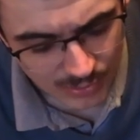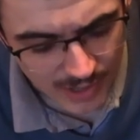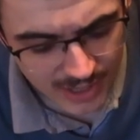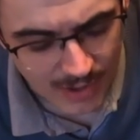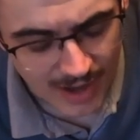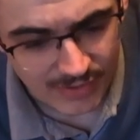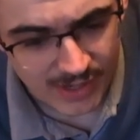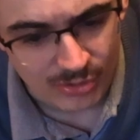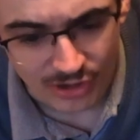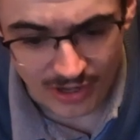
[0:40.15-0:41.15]
where you have a
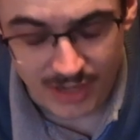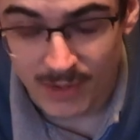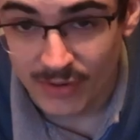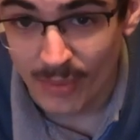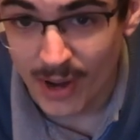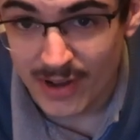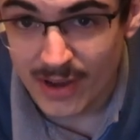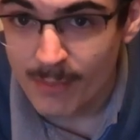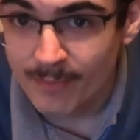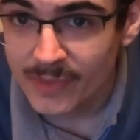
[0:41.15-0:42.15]
little tiny bit of
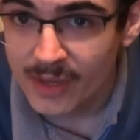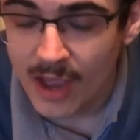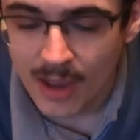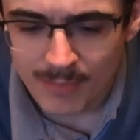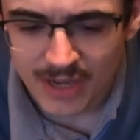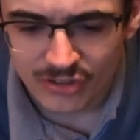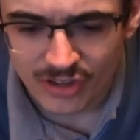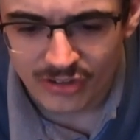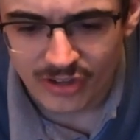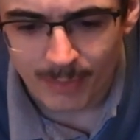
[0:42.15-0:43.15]
radium mixed
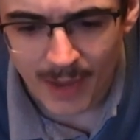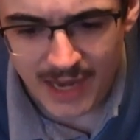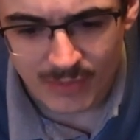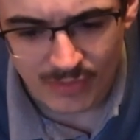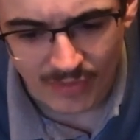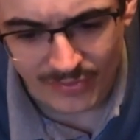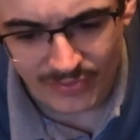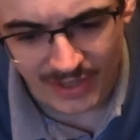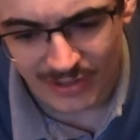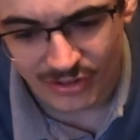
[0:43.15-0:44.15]
into the paint with other
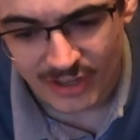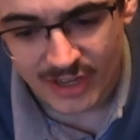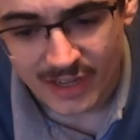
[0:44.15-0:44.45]
things.